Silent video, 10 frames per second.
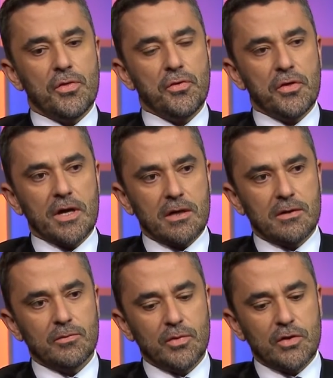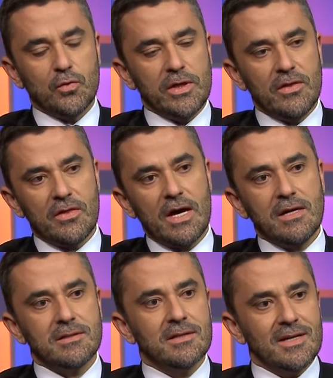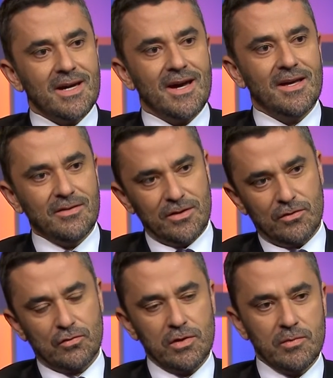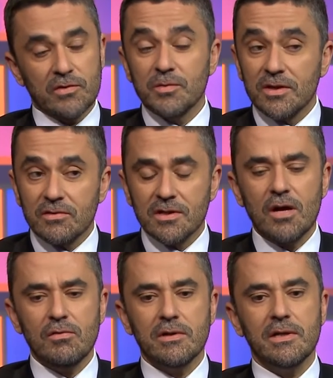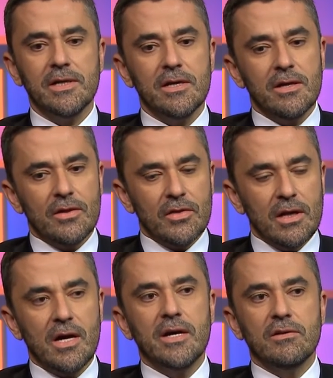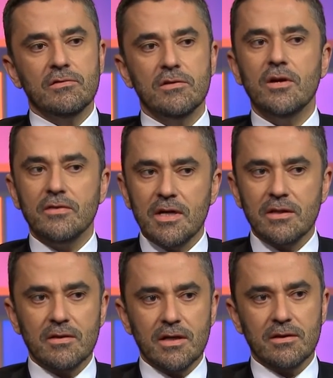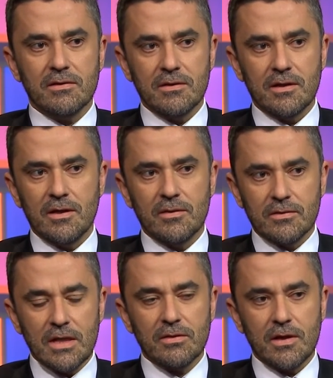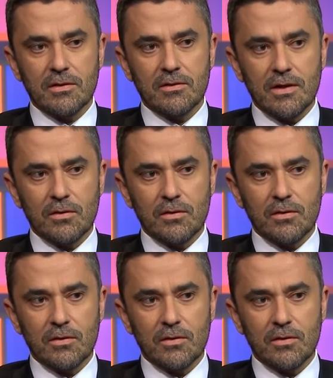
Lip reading: thick between that and the extremists, because currently the line is not that